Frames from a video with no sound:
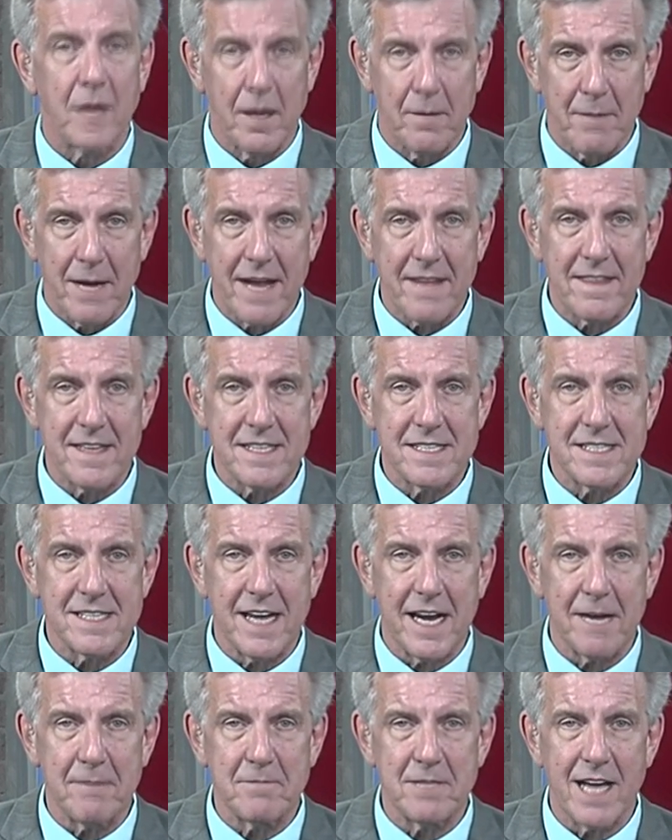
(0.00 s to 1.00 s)
about this
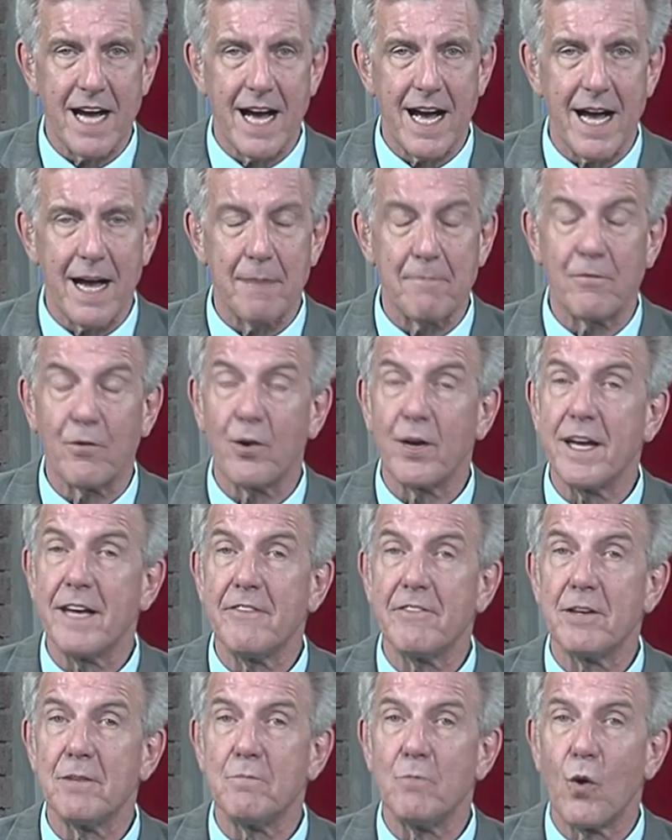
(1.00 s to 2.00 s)
same time for
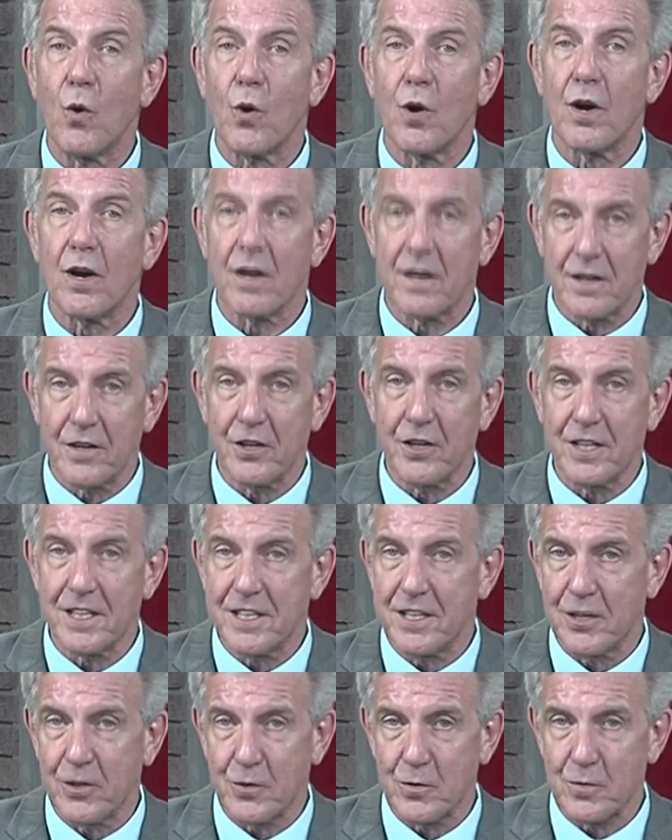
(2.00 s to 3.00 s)
even more
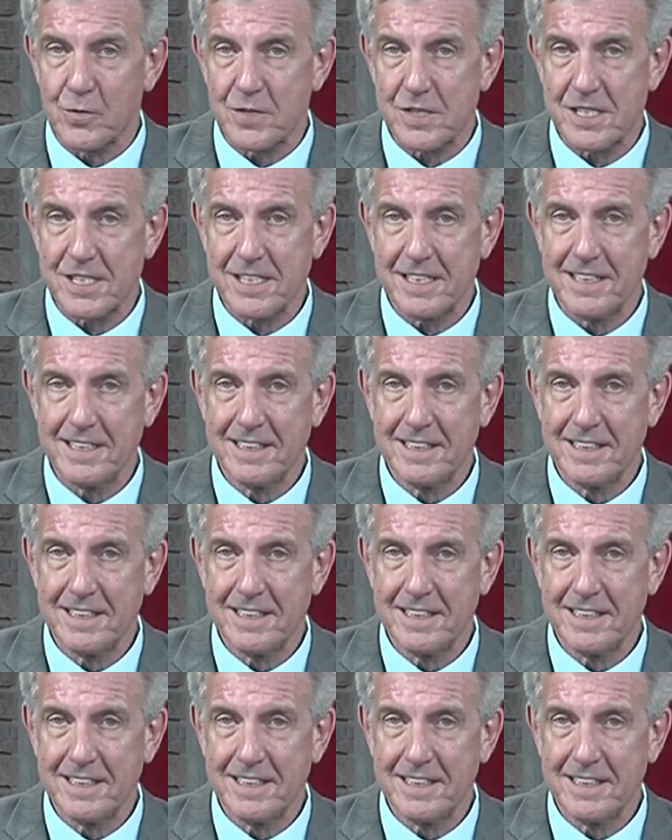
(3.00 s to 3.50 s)
good news.